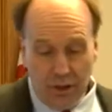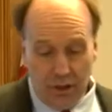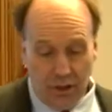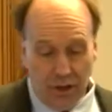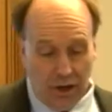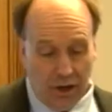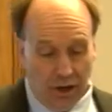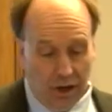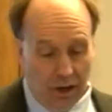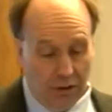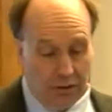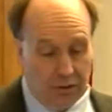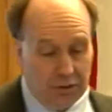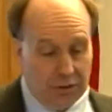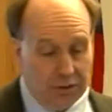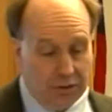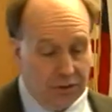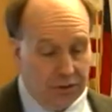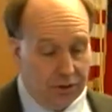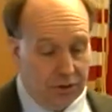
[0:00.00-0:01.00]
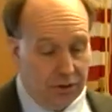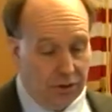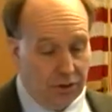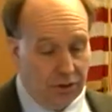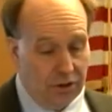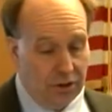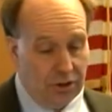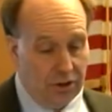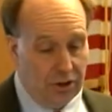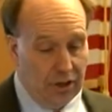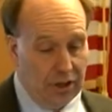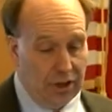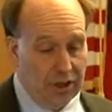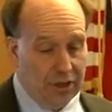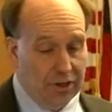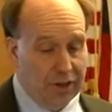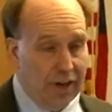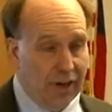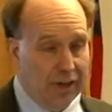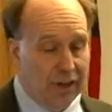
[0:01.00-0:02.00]
uh, in
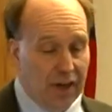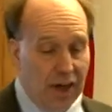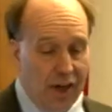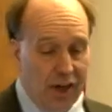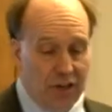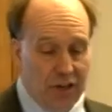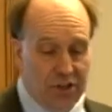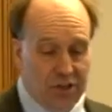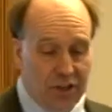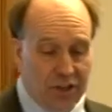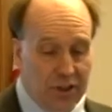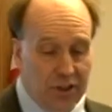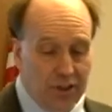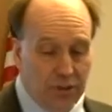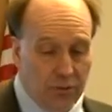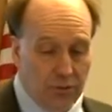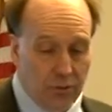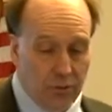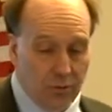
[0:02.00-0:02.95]
technology,